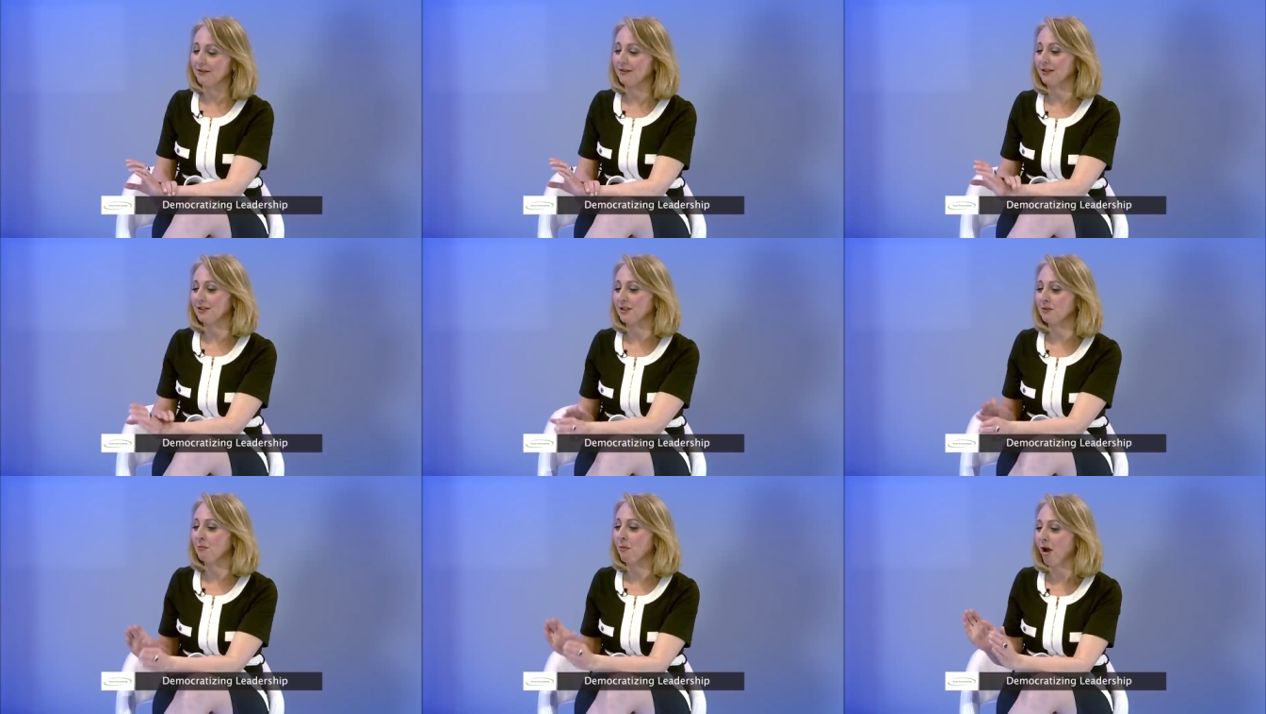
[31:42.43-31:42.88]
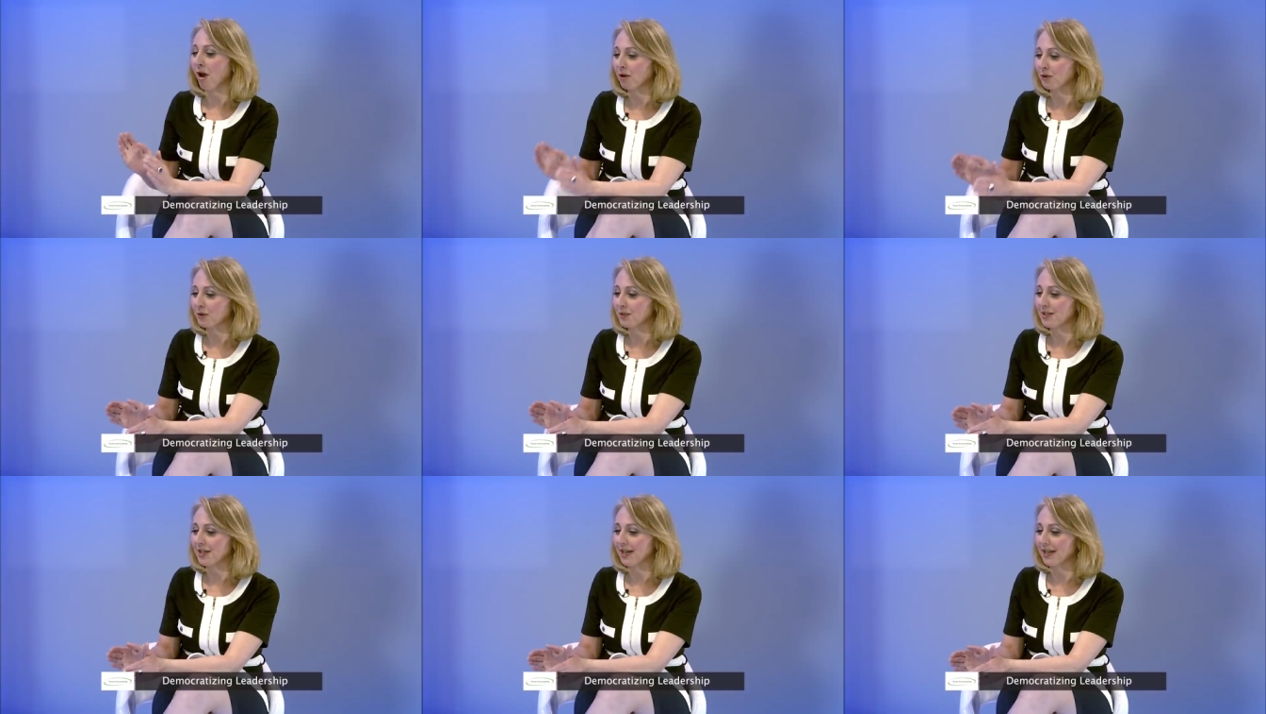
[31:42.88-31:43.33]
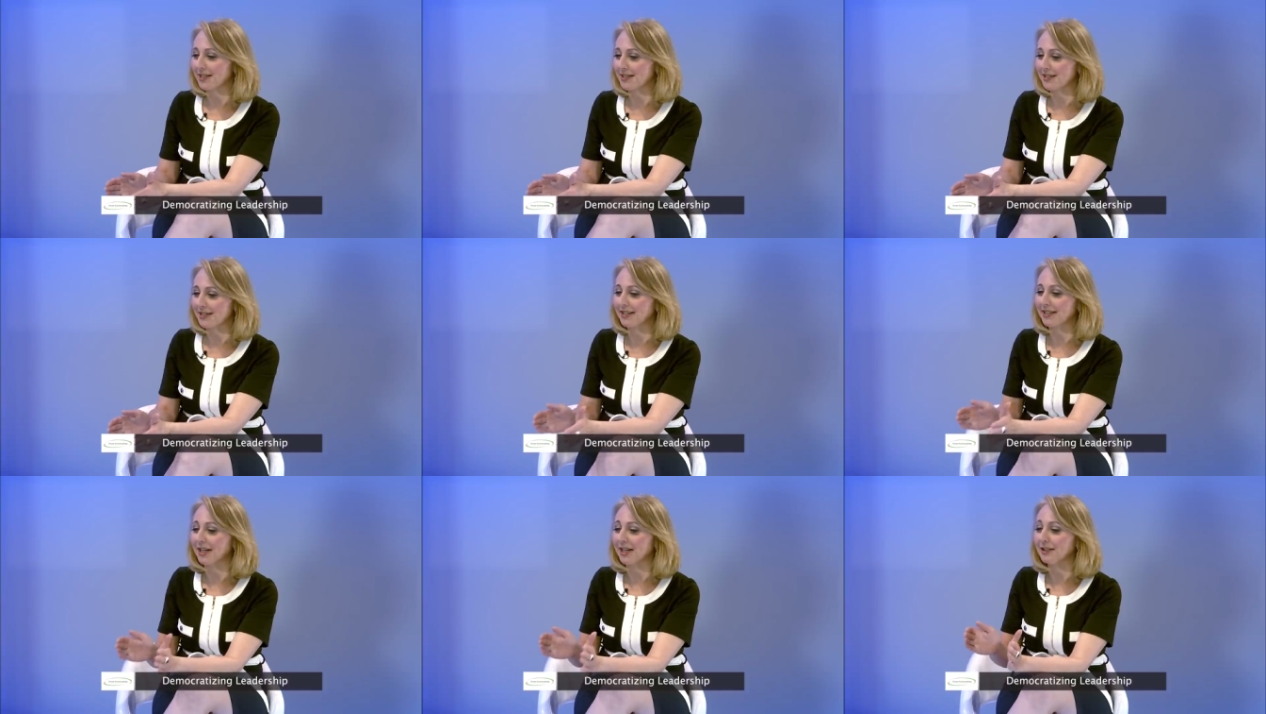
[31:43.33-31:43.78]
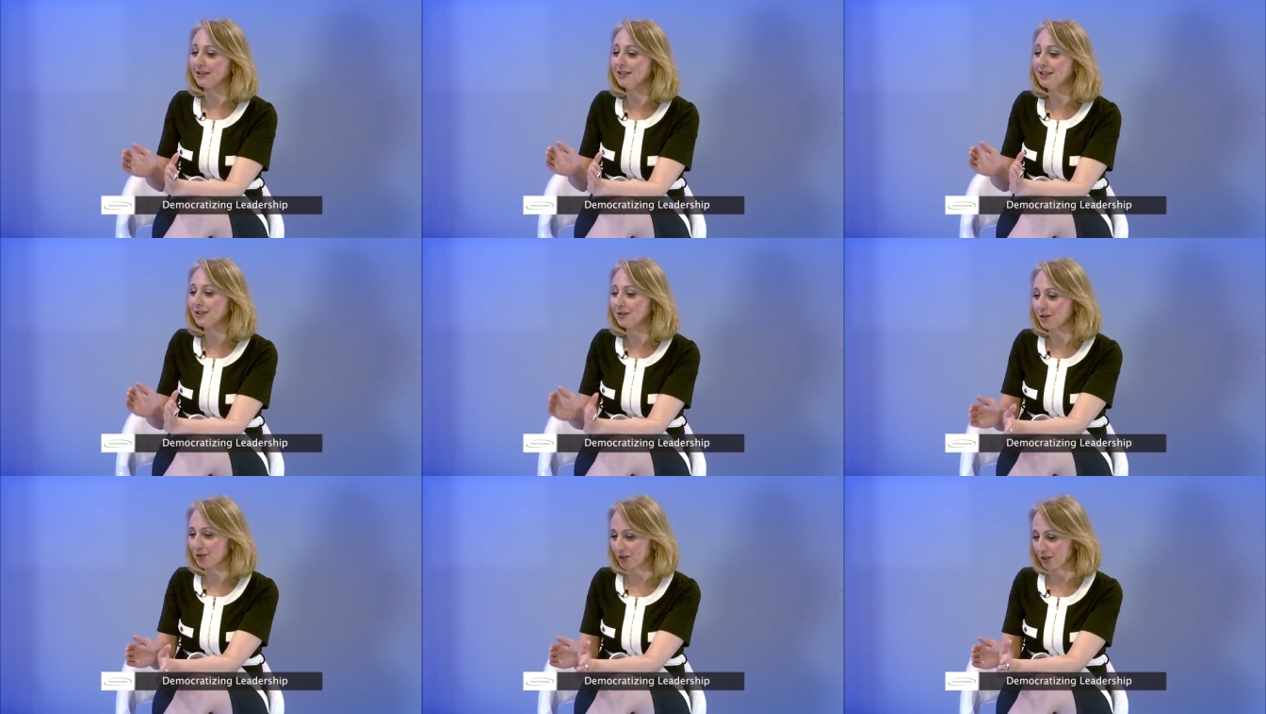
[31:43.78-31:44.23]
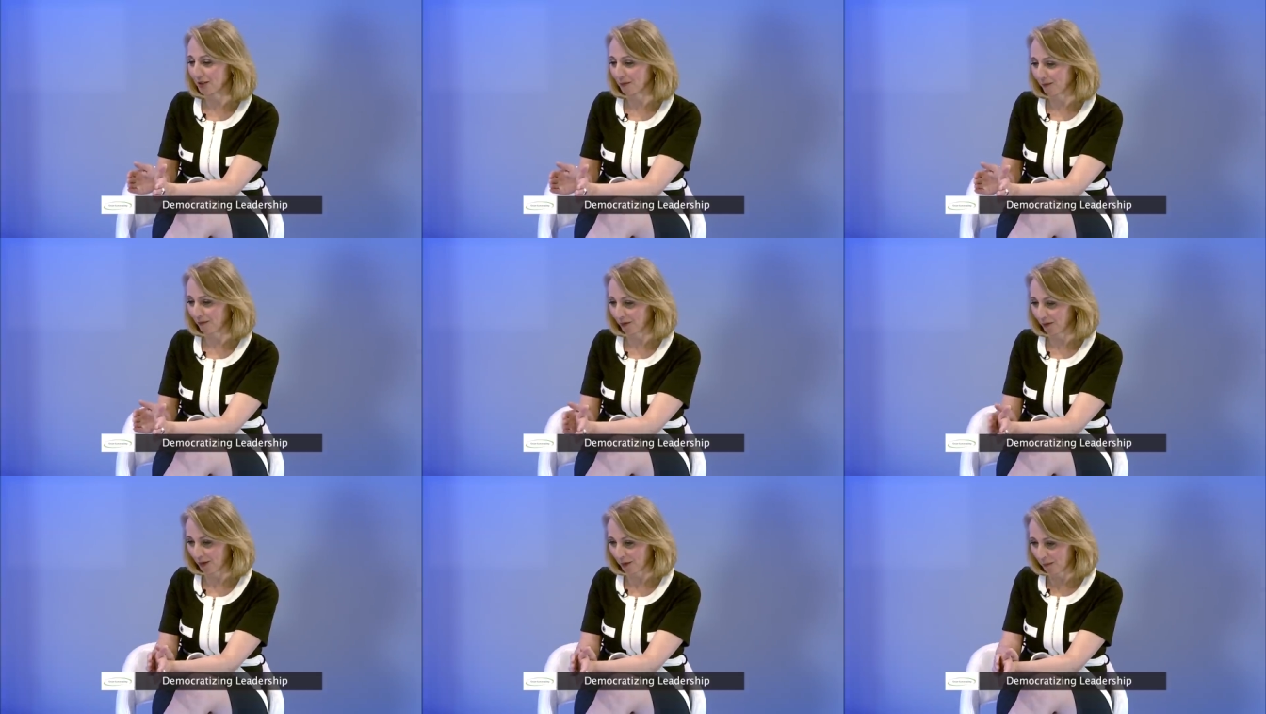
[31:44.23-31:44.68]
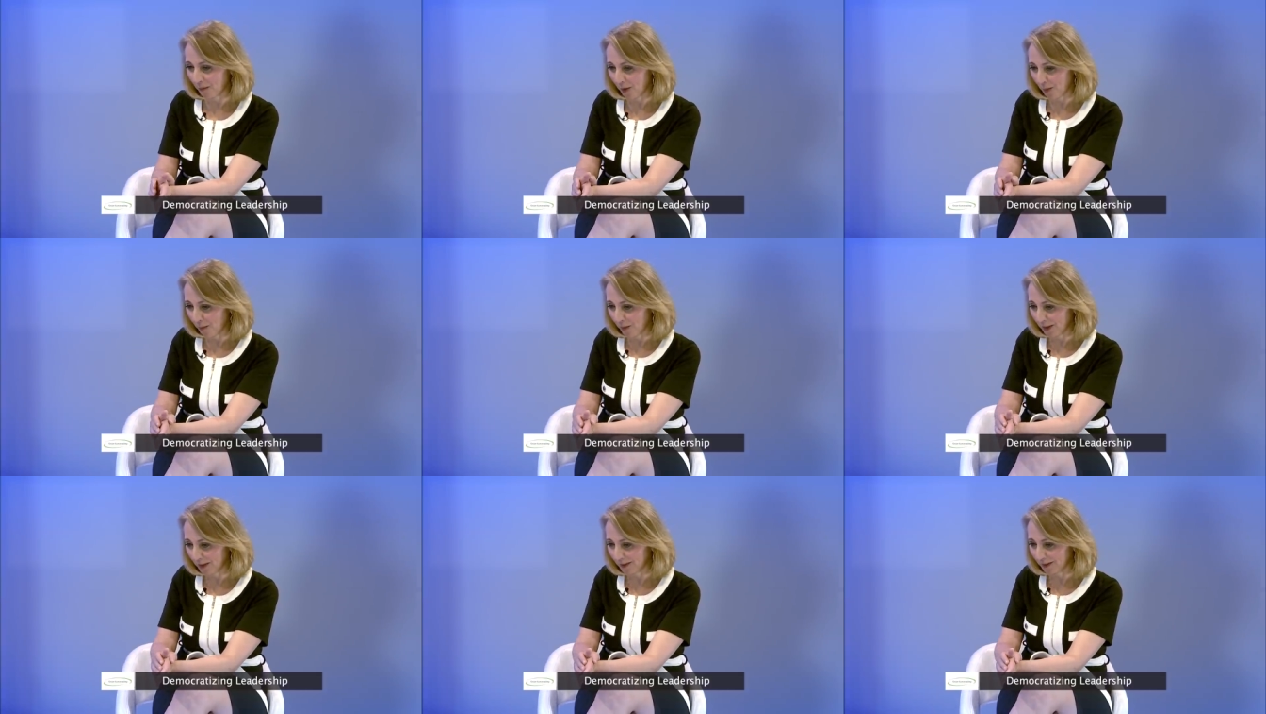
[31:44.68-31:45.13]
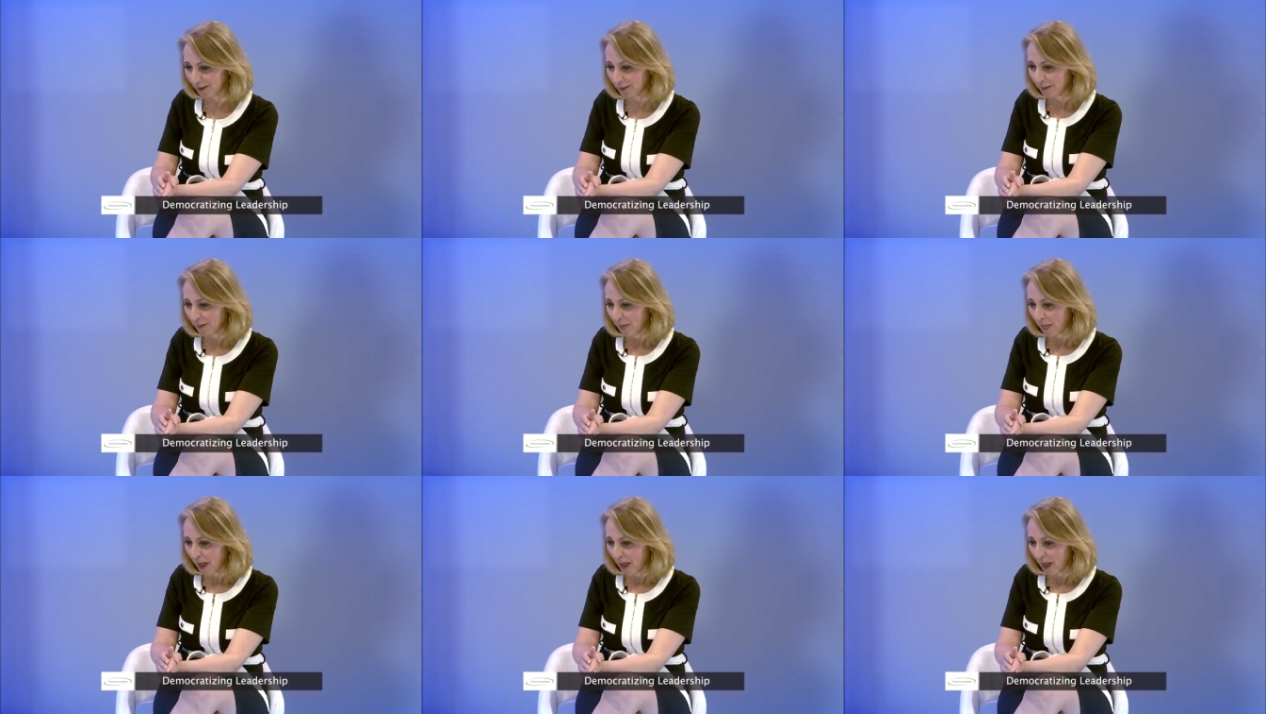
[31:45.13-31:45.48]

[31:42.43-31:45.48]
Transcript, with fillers: the democratizing leadership for a moment.